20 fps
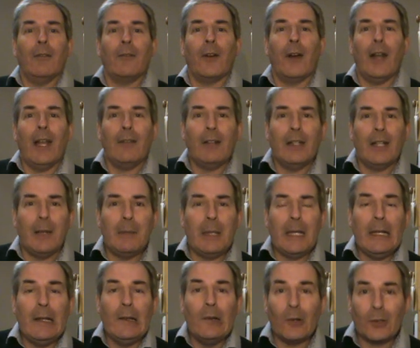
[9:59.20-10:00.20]
for every time
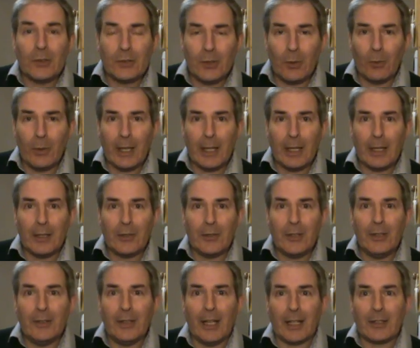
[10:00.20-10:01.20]
he looks away,
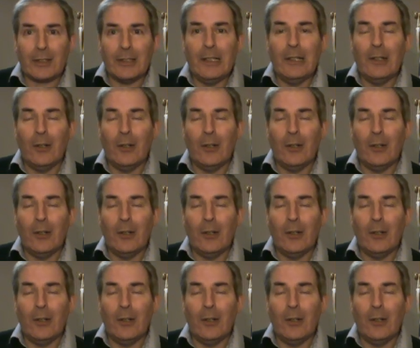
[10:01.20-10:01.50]
she's actually